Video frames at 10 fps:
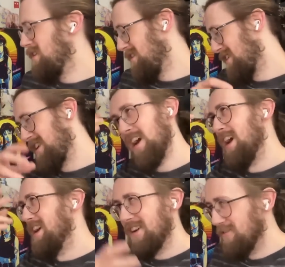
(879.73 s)

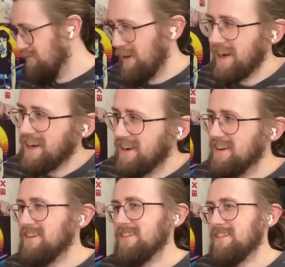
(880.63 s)
Okay, great.
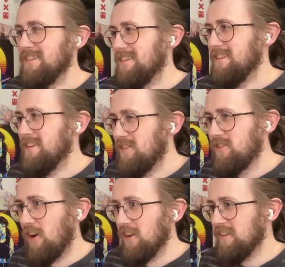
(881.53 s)

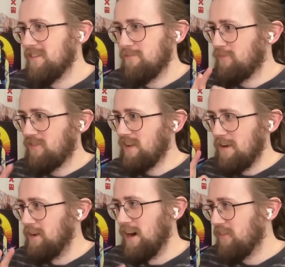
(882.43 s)
Solid
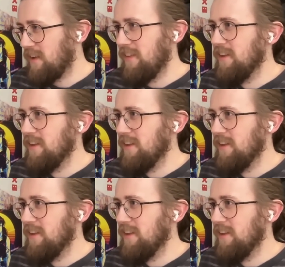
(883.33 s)
7 out of 10